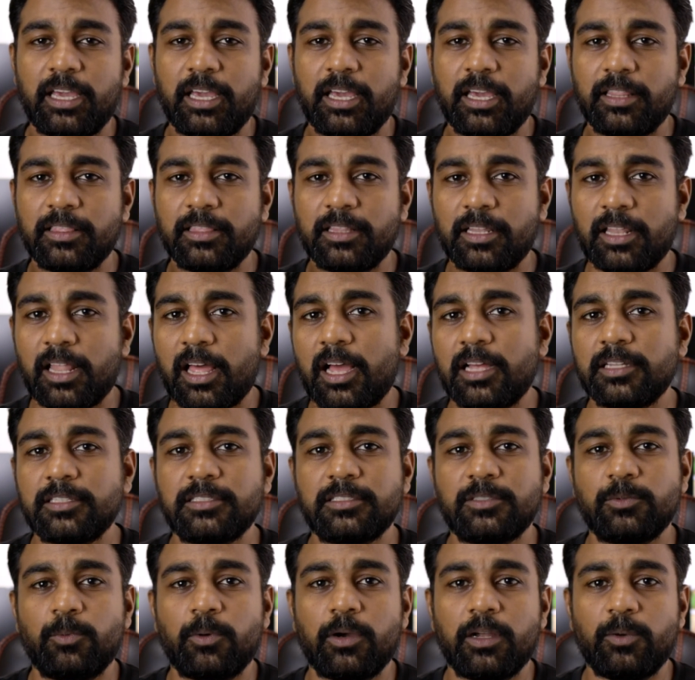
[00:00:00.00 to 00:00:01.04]
and the
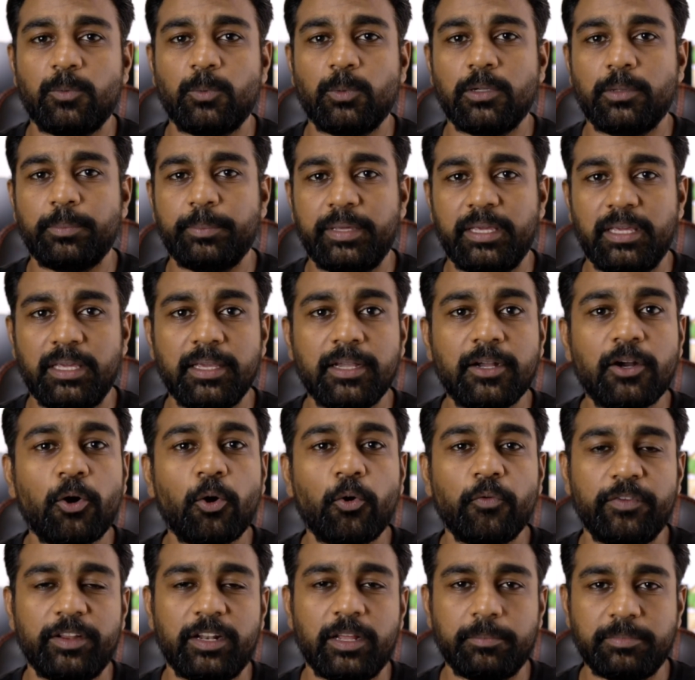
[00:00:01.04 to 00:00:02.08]
last one will be
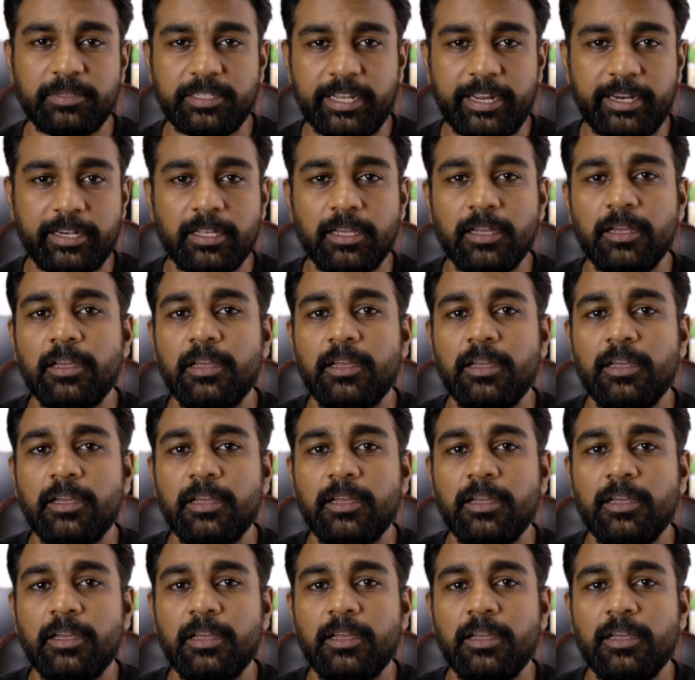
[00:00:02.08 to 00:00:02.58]
COVID update.